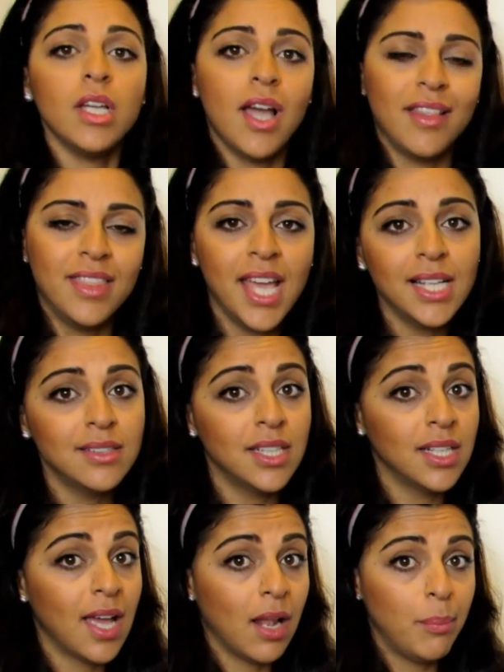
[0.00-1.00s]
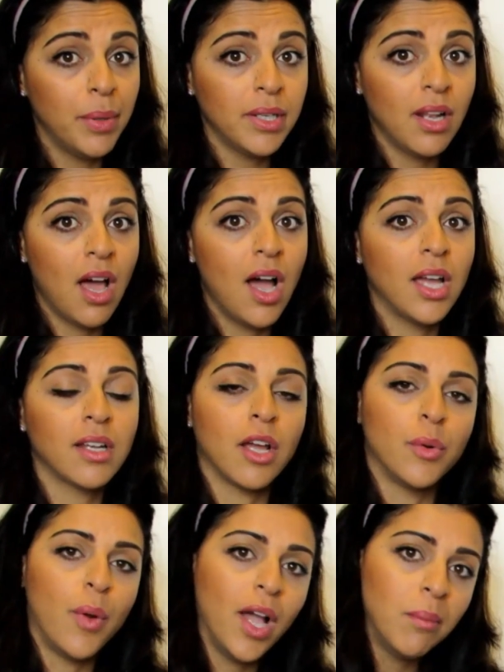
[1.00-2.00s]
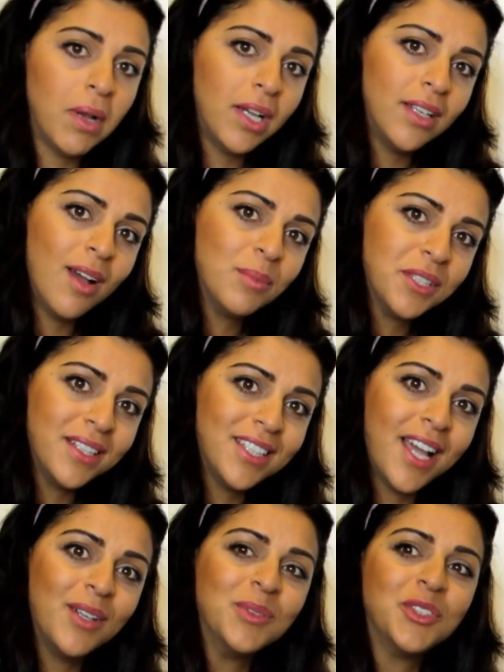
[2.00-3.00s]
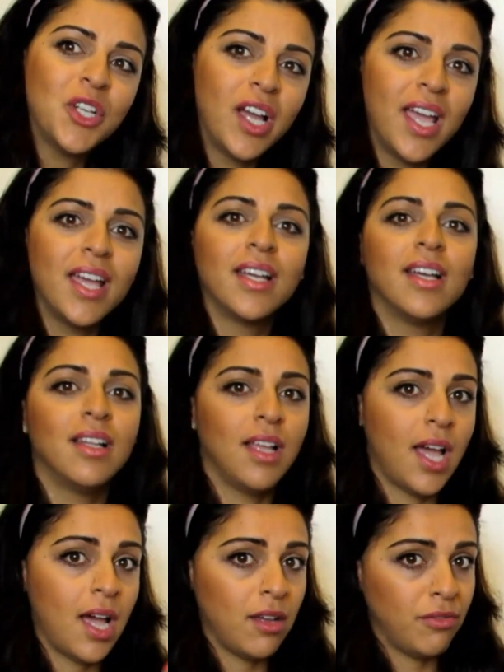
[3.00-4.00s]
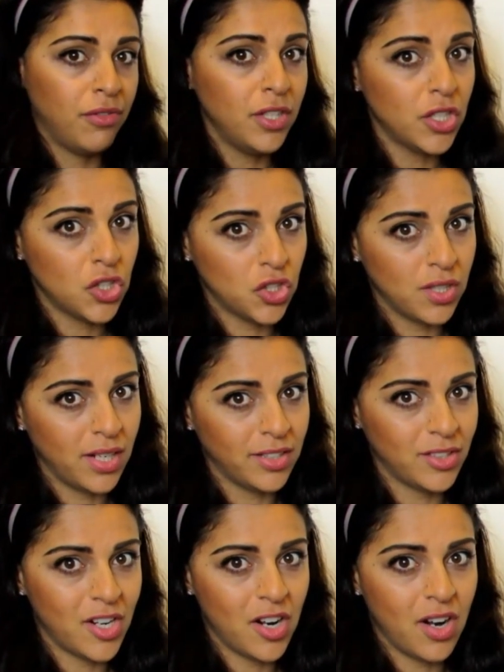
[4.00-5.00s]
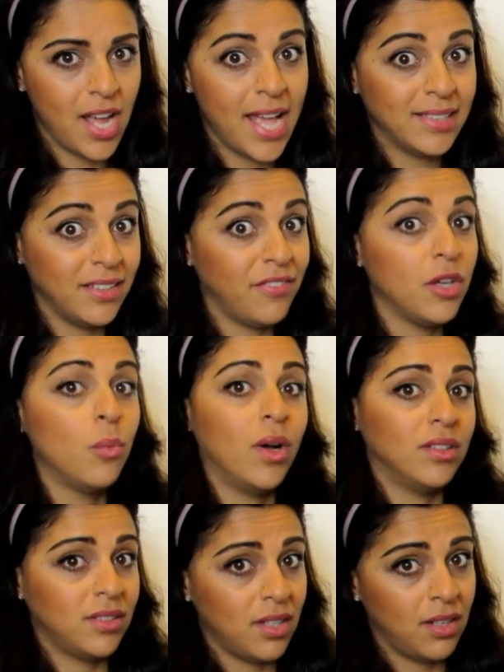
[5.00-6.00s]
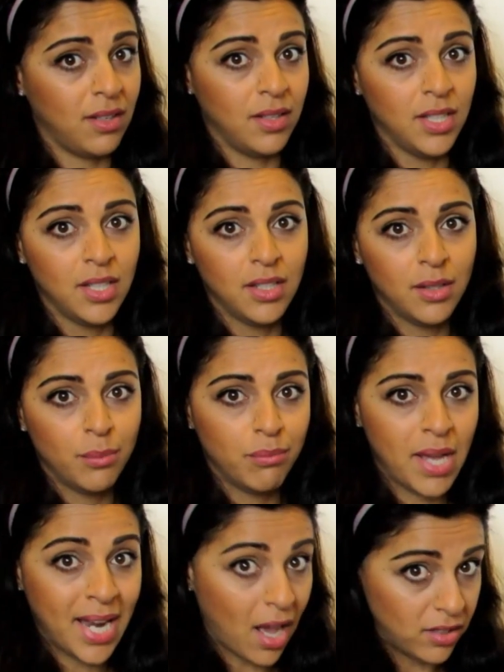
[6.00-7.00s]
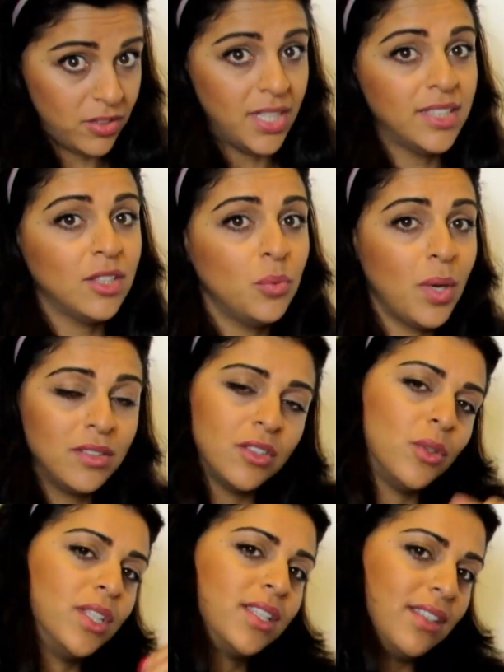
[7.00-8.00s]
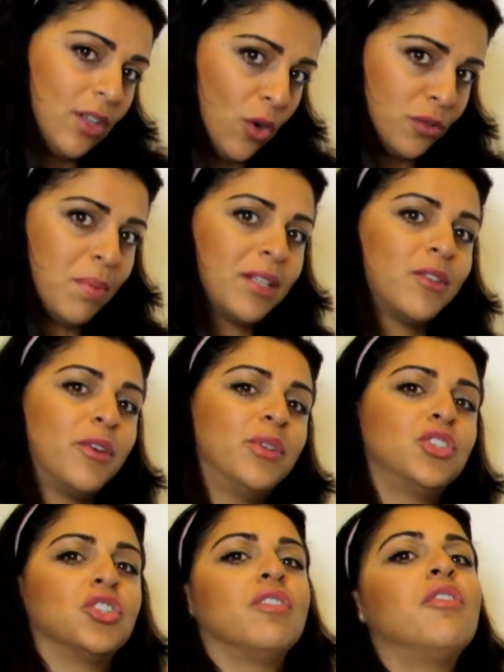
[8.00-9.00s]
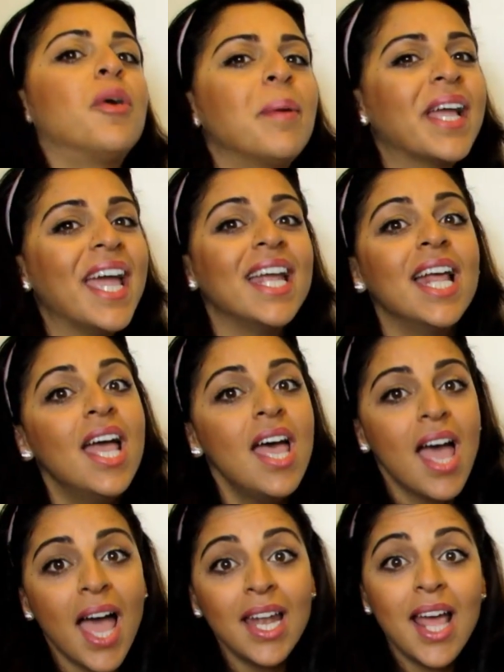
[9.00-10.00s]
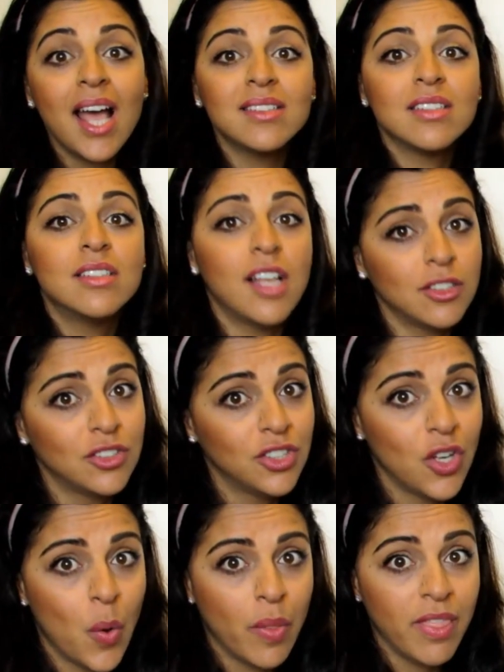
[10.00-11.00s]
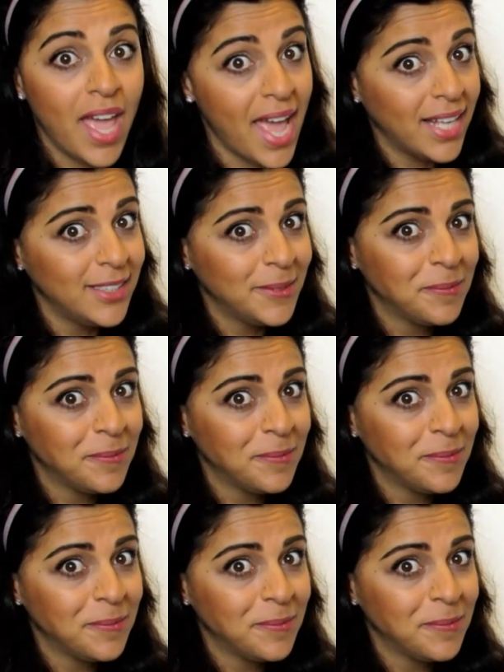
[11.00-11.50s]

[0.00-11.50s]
At the ending, helping line, I write my upside down triangle. I finish the letter as if it was an isolated one, so it goes back to the original form again, and it has a dot on the head.